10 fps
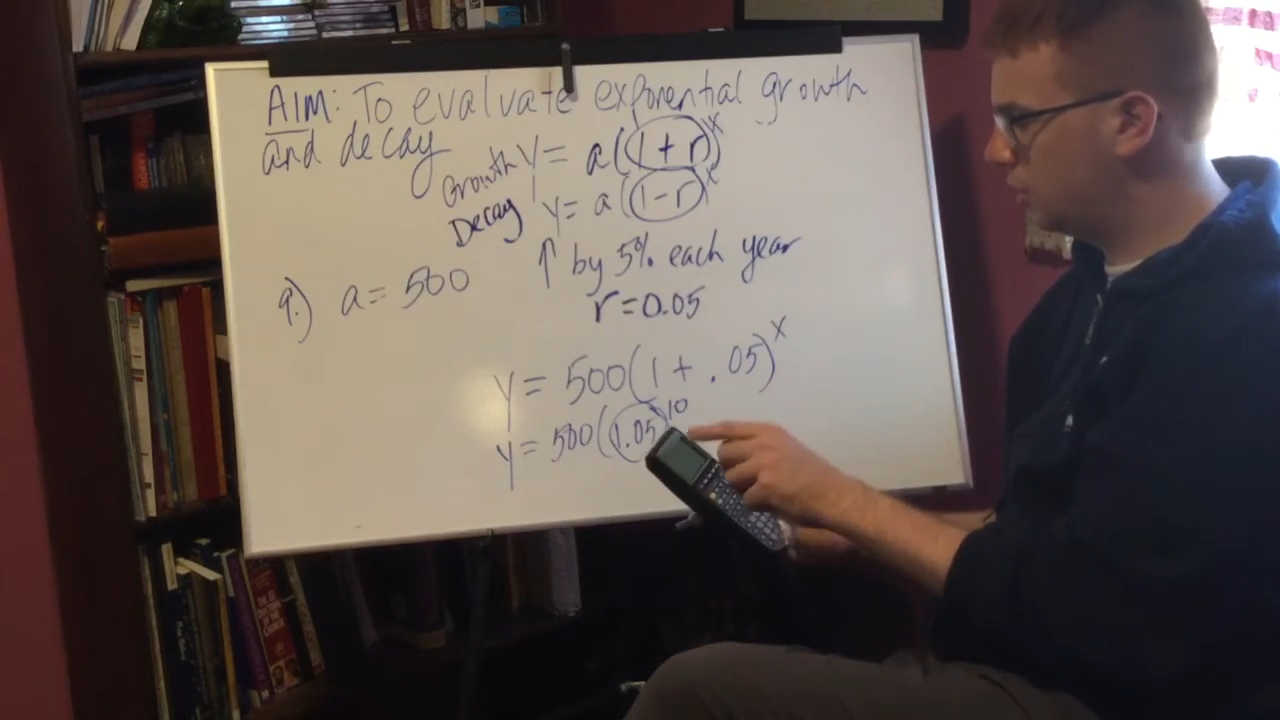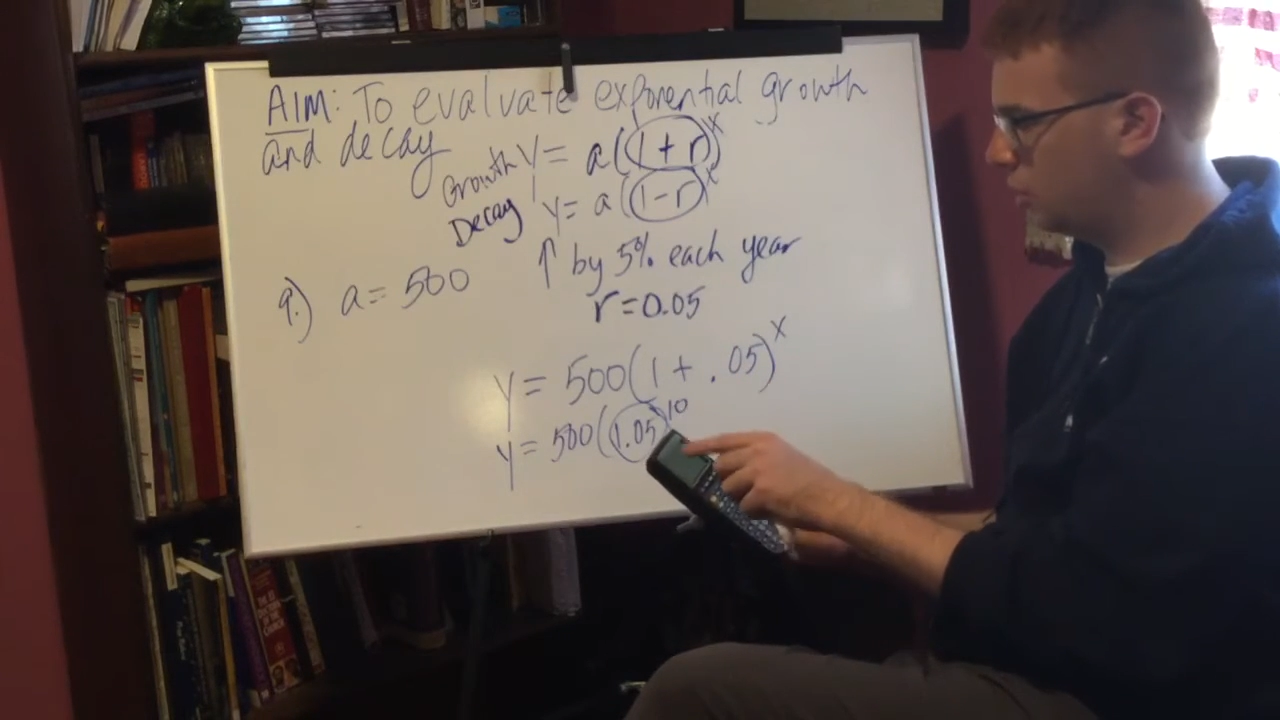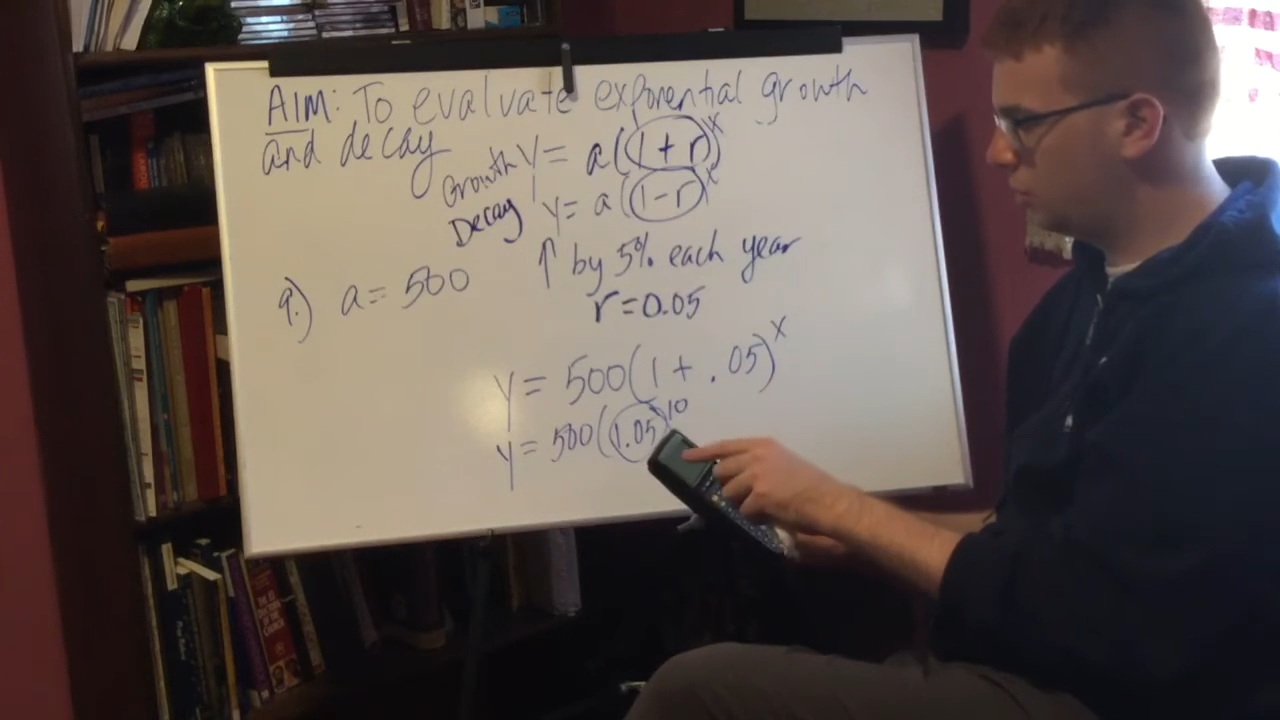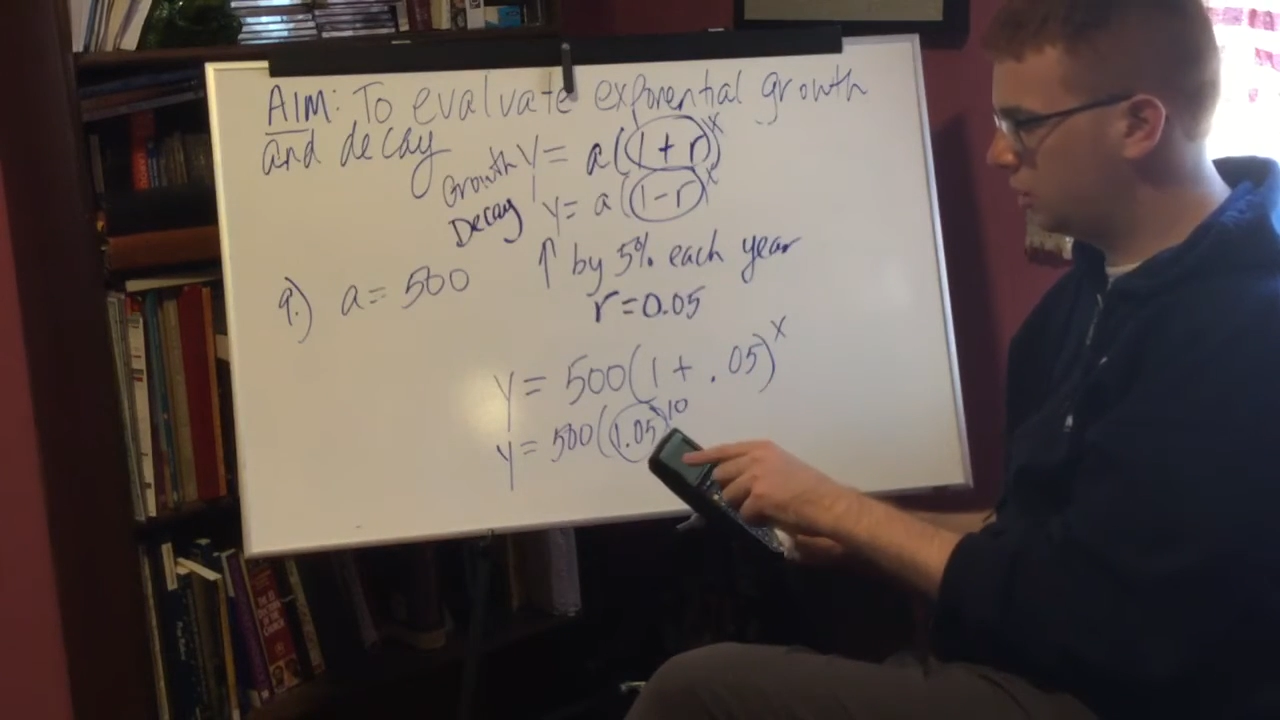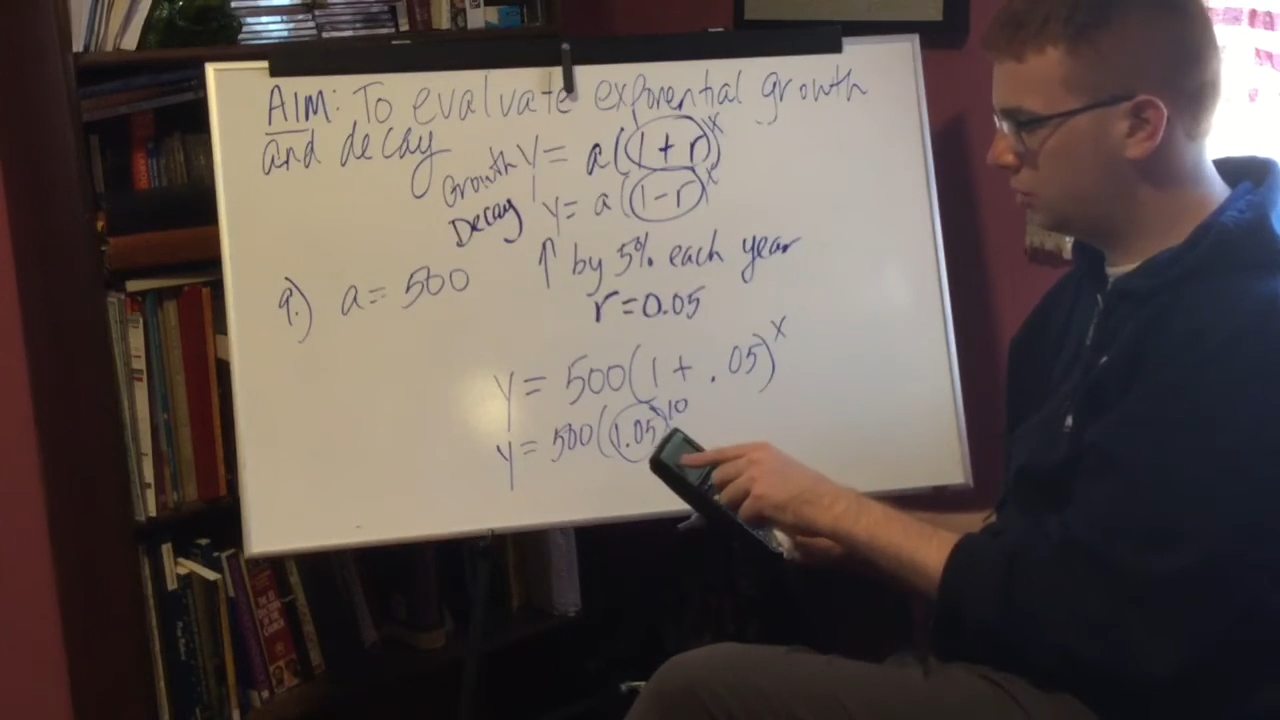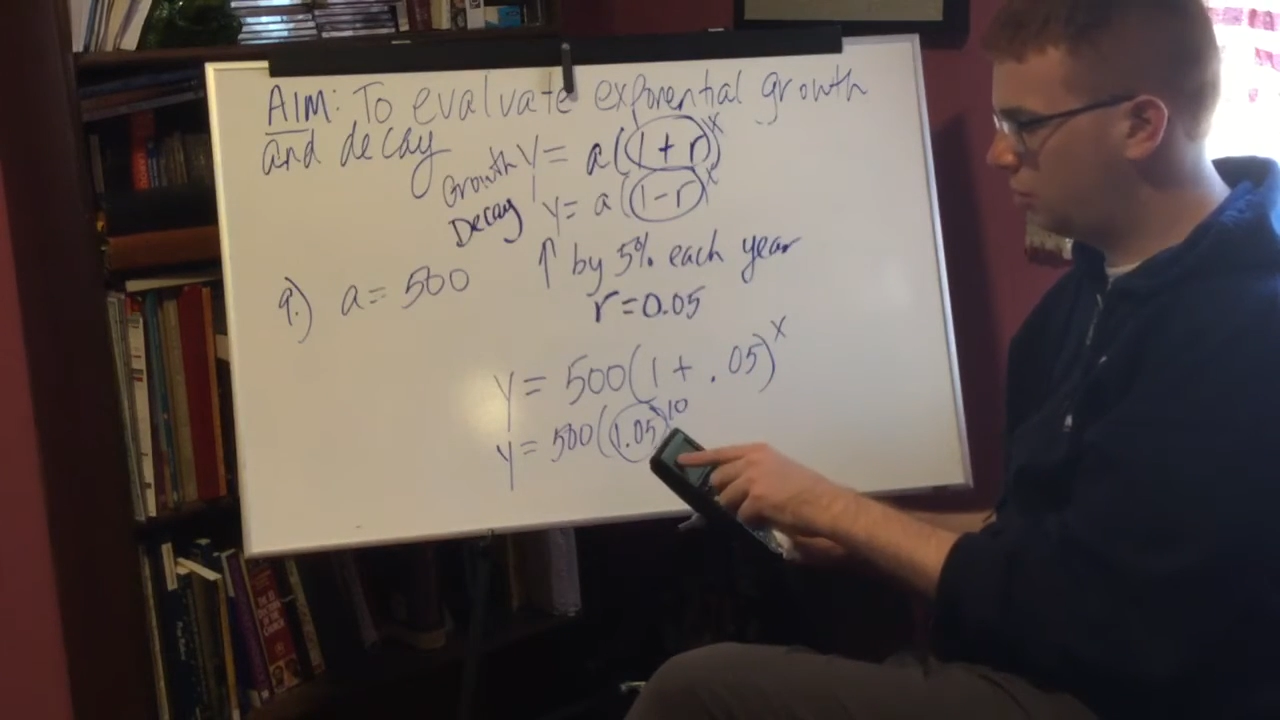so it's